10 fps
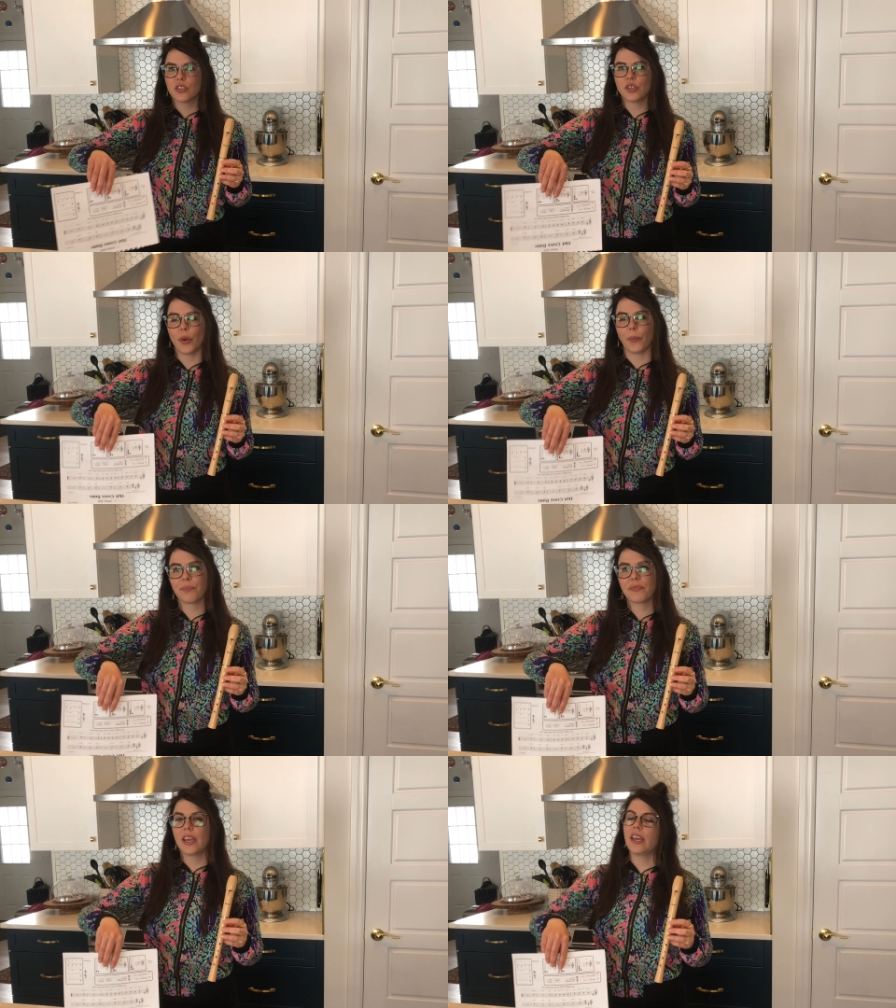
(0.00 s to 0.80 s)
So,
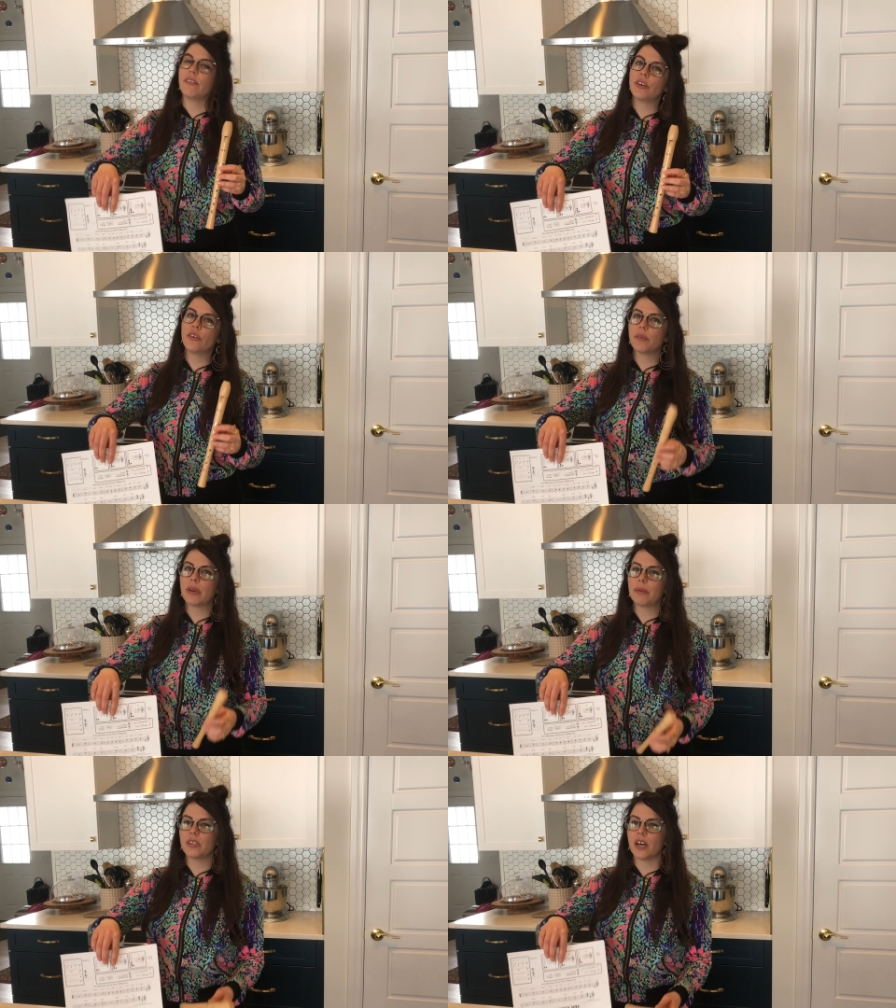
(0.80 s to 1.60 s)
if you go
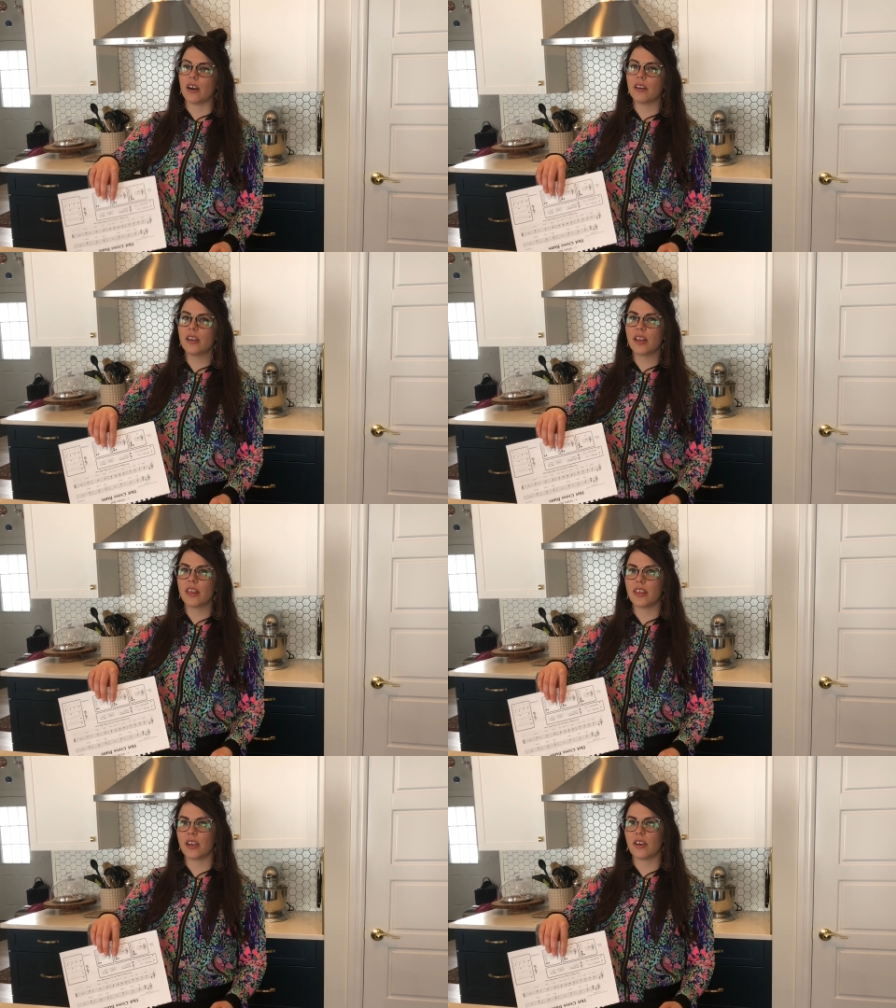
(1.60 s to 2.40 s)
to my blog,
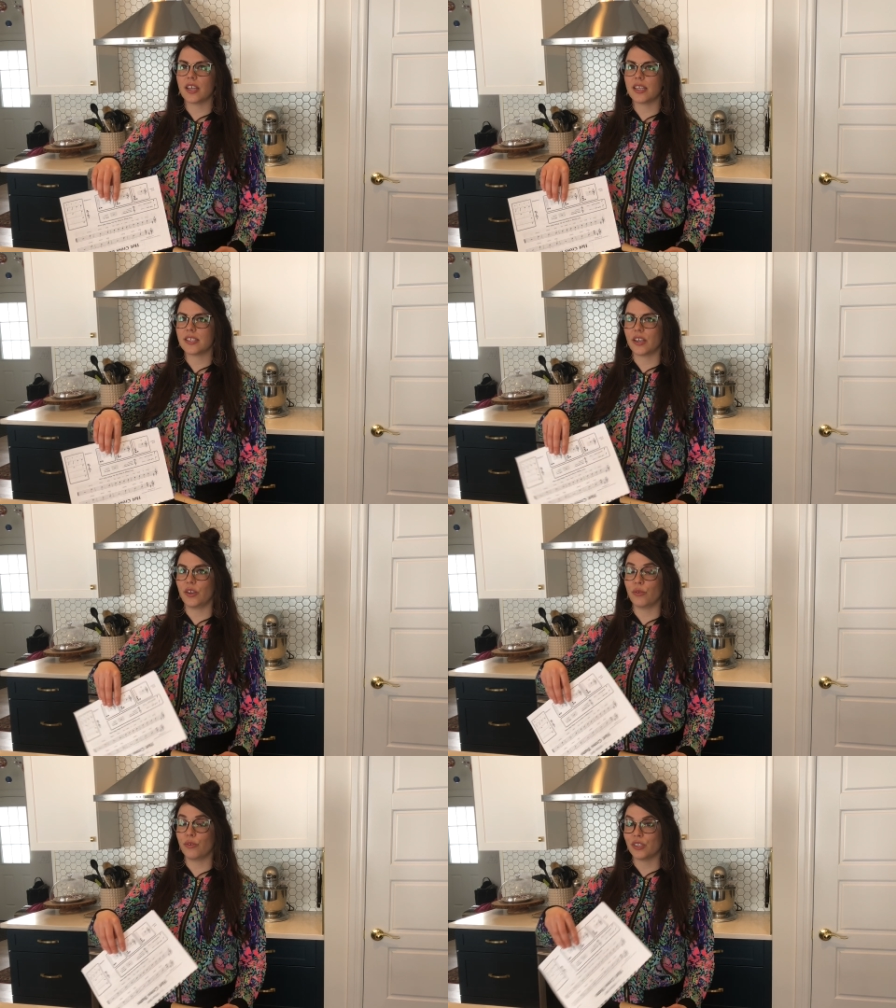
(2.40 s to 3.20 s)
there is a
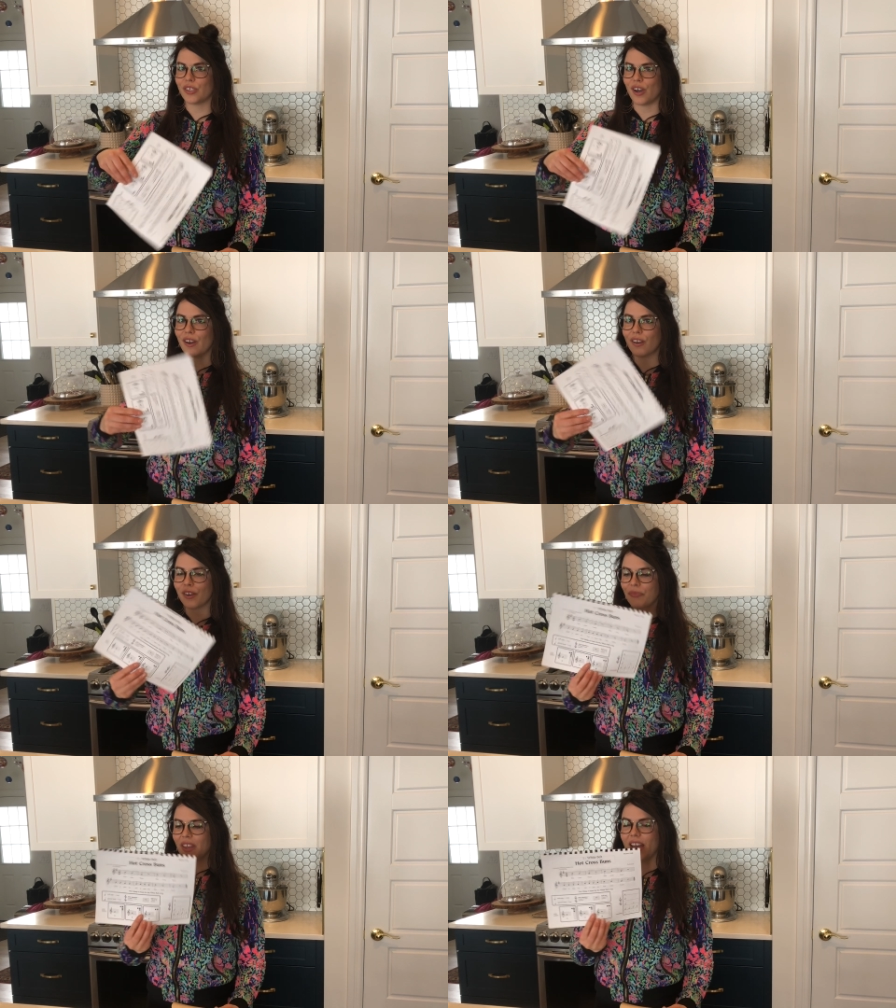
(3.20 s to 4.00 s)
Google
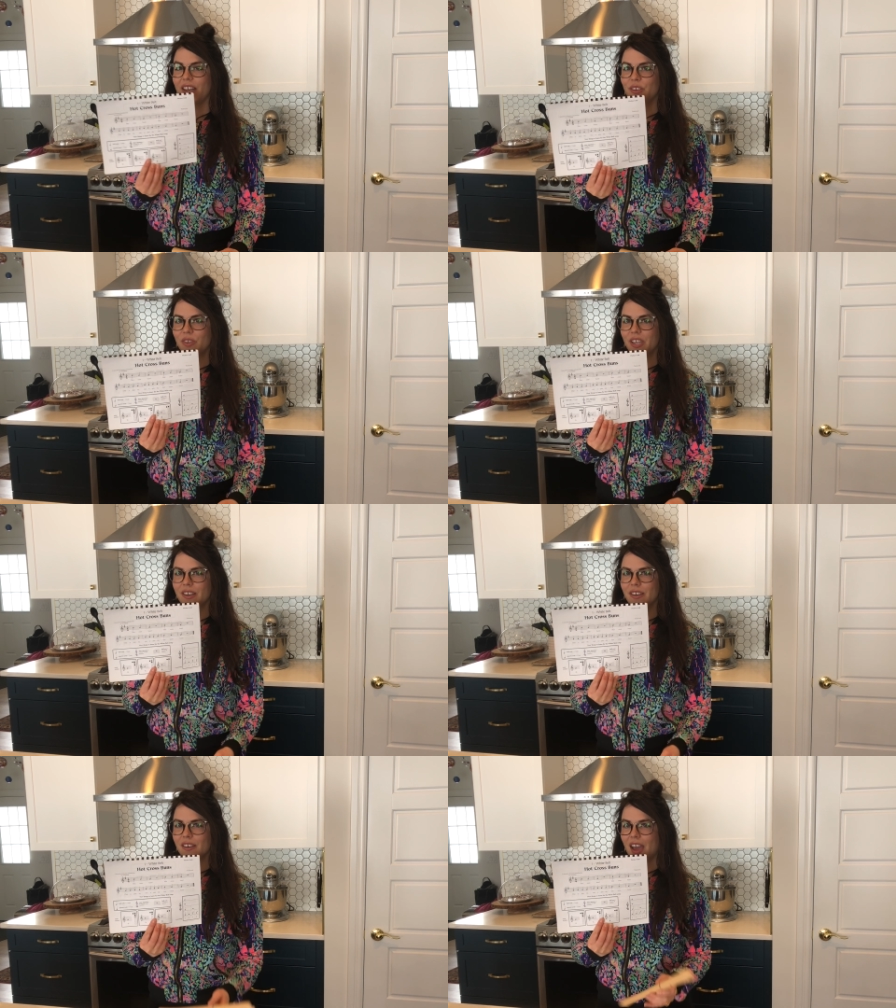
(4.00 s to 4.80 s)
Doc and you
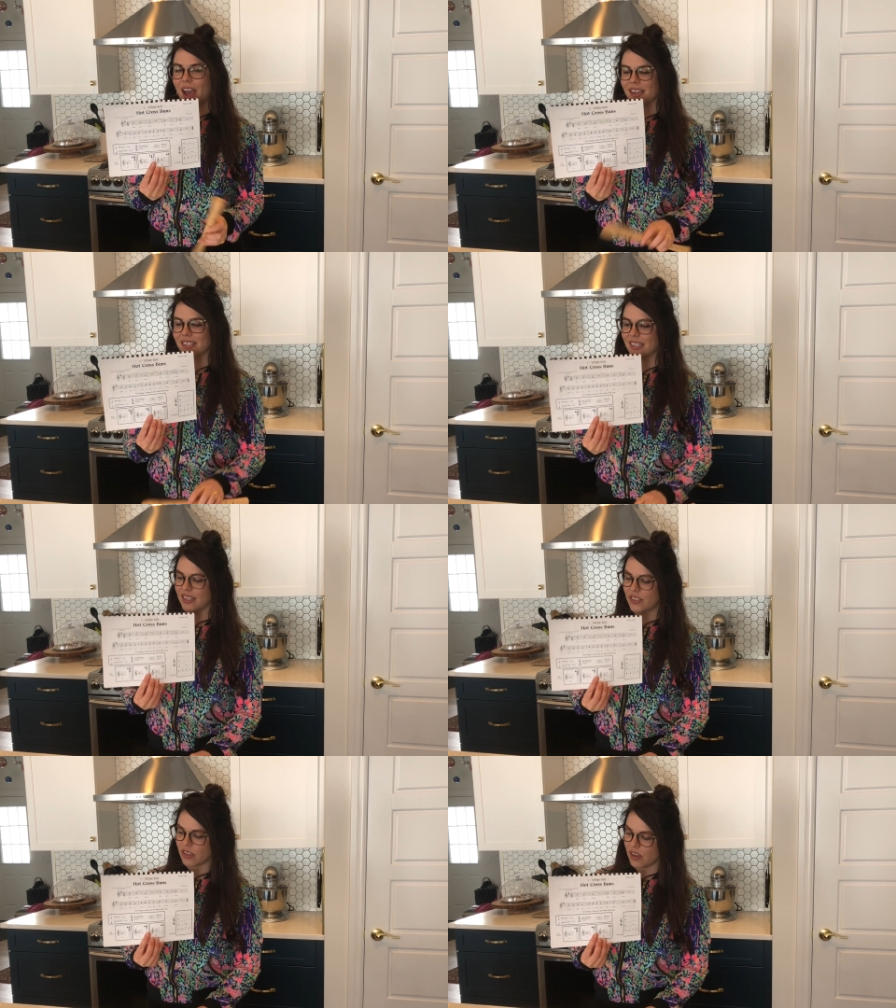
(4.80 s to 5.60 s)
can
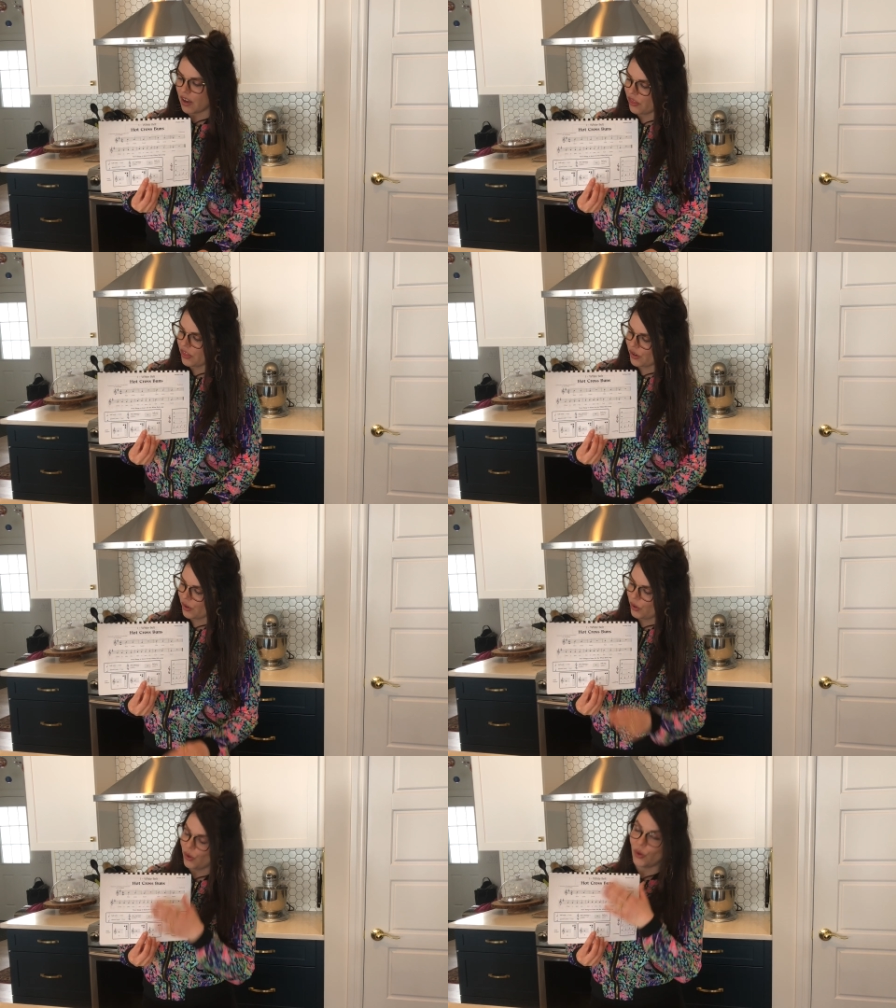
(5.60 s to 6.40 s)
access
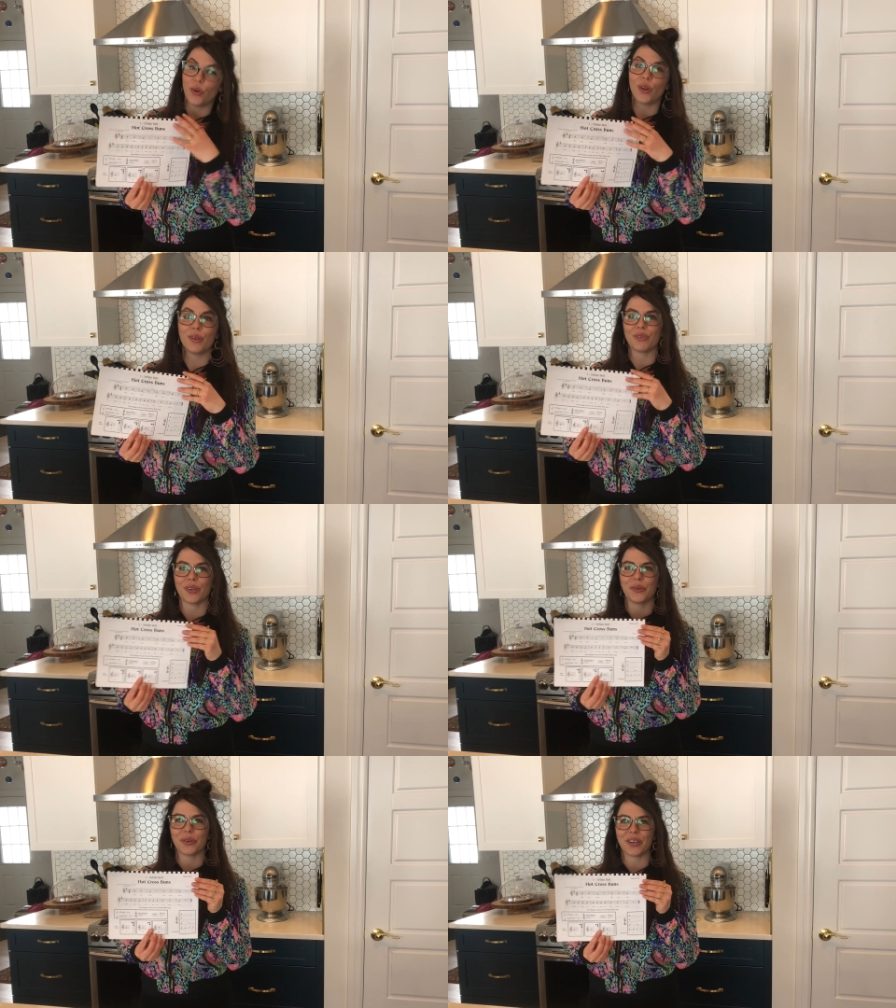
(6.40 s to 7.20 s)
the whole
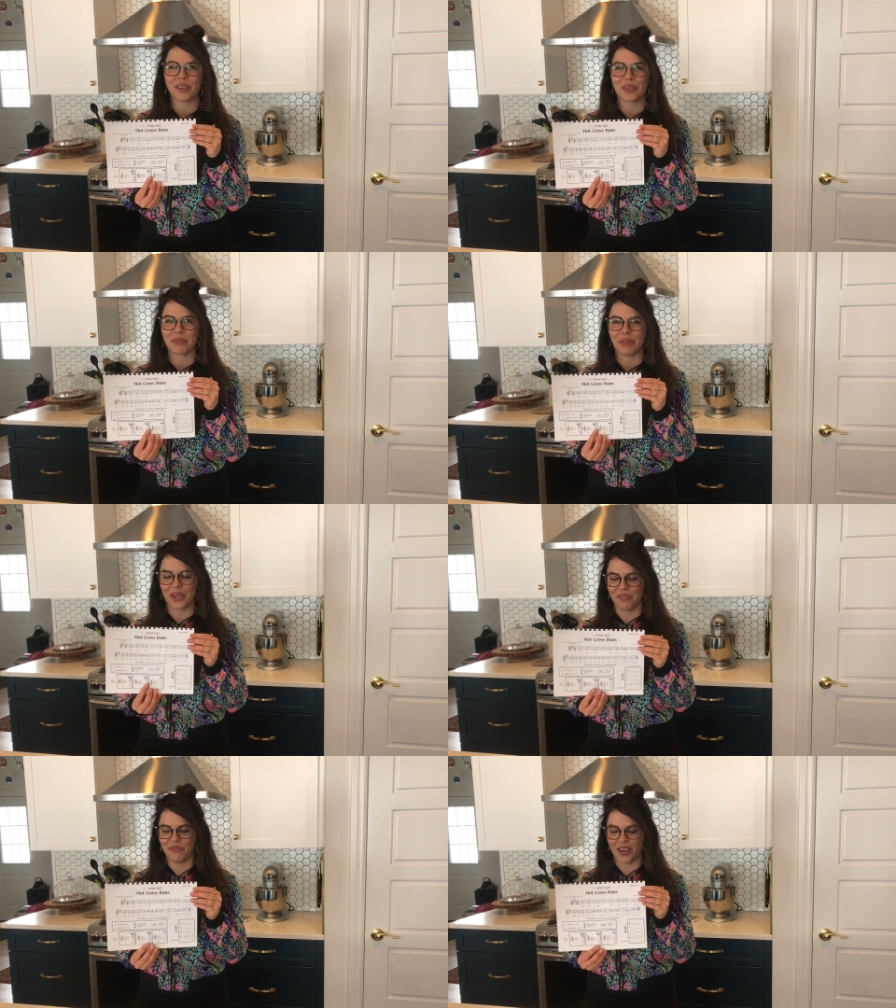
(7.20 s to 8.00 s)
recorder
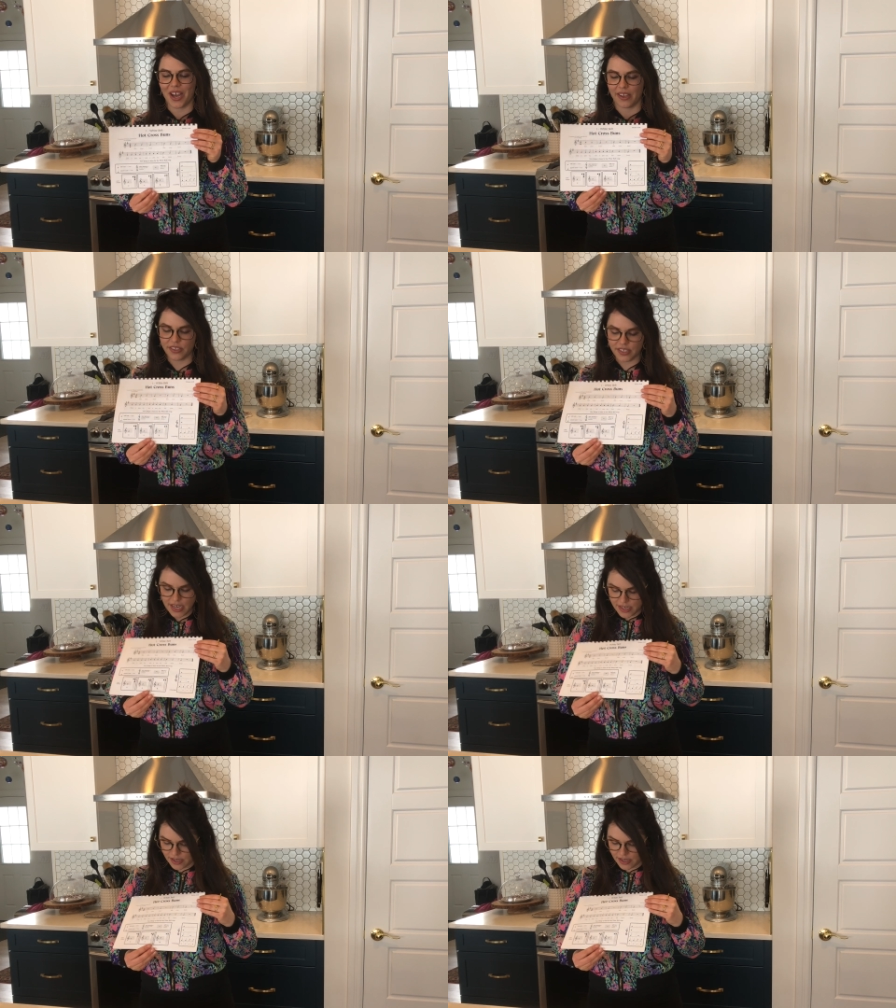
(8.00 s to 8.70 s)
karate files.